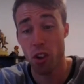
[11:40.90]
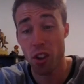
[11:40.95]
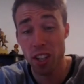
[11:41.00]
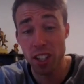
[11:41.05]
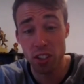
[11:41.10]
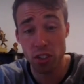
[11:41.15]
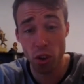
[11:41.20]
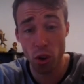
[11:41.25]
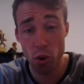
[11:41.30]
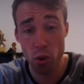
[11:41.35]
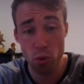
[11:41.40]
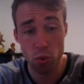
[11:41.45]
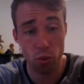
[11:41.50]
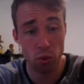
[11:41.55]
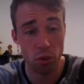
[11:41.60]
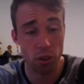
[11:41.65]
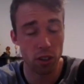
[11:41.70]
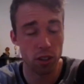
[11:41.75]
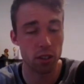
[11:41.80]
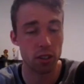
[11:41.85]

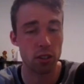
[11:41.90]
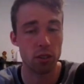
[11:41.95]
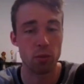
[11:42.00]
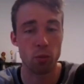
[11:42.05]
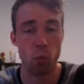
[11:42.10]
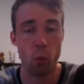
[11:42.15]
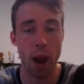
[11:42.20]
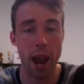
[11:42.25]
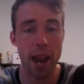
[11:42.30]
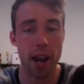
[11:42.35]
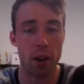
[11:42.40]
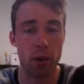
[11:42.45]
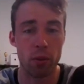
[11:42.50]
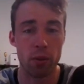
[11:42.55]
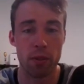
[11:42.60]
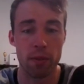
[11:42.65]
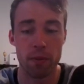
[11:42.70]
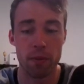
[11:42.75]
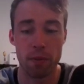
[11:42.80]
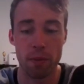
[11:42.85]
32.
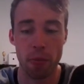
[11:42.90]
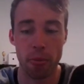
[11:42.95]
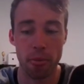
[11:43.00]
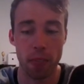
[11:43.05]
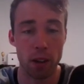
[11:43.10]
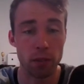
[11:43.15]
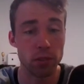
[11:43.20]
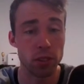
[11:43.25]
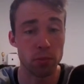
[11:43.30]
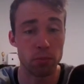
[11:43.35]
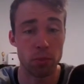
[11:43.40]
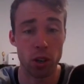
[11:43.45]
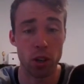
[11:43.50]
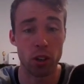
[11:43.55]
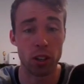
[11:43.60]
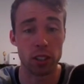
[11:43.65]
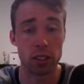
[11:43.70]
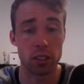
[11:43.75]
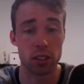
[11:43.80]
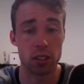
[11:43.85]
Wow. I'm
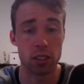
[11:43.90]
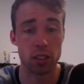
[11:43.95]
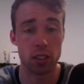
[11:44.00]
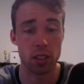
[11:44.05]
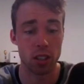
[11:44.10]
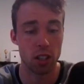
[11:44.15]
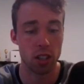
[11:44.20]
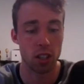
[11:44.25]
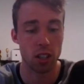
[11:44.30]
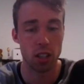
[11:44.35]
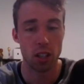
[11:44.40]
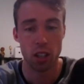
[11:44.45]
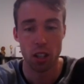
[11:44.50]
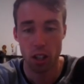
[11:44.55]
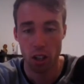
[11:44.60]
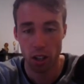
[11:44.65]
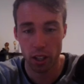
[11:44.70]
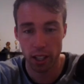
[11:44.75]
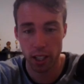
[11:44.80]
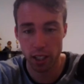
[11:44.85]
surprised.
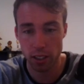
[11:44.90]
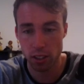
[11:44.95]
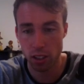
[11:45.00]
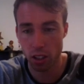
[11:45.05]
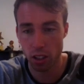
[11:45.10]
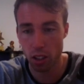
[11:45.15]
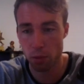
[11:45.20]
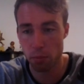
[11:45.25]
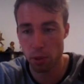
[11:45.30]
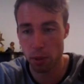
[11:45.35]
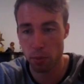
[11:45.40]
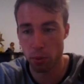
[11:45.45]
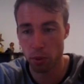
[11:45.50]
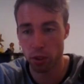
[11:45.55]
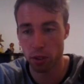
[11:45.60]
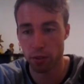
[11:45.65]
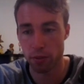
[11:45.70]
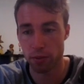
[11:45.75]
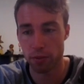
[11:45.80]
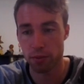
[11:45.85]
I guess a lot of
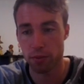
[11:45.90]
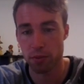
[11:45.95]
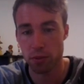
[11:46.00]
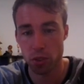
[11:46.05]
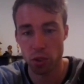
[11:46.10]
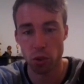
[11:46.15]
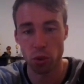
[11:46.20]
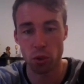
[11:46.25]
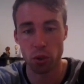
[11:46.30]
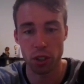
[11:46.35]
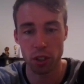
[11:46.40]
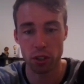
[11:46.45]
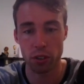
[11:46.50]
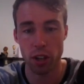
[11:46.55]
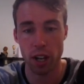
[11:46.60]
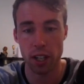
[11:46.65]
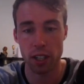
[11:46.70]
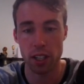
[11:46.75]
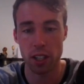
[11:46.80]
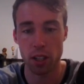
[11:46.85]
people are Gawn
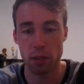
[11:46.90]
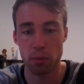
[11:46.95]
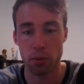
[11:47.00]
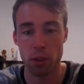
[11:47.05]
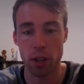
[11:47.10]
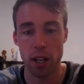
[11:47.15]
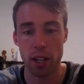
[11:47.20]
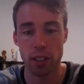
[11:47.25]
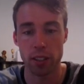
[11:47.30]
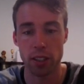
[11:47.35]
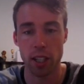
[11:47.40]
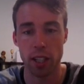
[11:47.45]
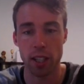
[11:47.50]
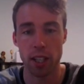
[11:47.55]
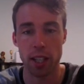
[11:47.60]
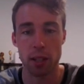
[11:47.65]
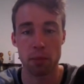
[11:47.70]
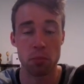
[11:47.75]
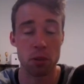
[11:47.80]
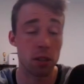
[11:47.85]
and Grundy operators,
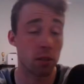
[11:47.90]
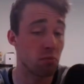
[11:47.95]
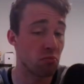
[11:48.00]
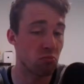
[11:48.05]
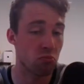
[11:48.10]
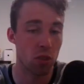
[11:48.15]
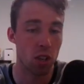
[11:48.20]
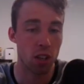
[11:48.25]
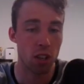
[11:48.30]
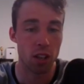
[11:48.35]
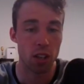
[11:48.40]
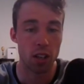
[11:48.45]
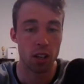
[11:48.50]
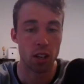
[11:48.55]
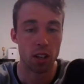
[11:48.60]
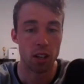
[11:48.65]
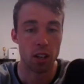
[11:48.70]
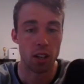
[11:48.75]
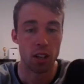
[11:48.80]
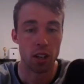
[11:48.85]
aren't they? But
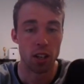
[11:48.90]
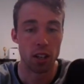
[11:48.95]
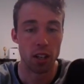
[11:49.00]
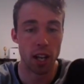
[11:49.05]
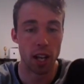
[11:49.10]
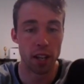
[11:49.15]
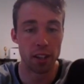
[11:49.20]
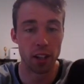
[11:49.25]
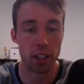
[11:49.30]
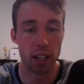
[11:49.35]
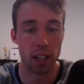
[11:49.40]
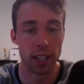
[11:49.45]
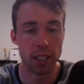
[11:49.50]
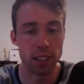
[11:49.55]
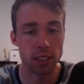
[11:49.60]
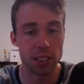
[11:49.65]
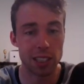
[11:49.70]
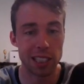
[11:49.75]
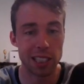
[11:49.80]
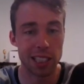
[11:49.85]

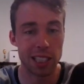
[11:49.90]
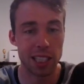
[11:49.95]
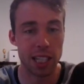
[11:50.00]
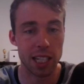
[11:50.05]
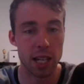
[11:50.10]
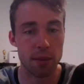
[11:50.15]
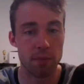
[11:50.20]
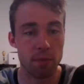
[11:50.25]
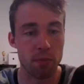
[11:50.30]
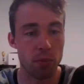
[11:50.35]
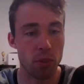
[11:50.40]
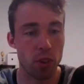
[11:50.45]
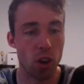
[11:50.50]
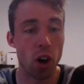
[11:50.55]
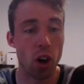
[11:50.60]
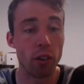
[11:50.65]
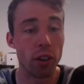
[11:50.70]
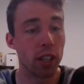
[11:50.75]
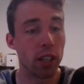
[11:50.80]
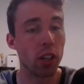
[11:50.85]
nonetheless,
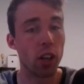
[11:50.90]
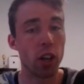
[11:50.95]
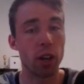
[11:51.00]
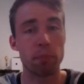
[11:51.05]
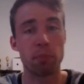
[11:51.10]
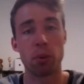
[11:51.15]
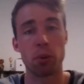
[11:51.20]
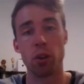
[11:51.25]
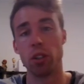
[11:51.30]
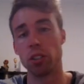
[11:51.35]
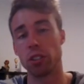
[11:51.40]
I really like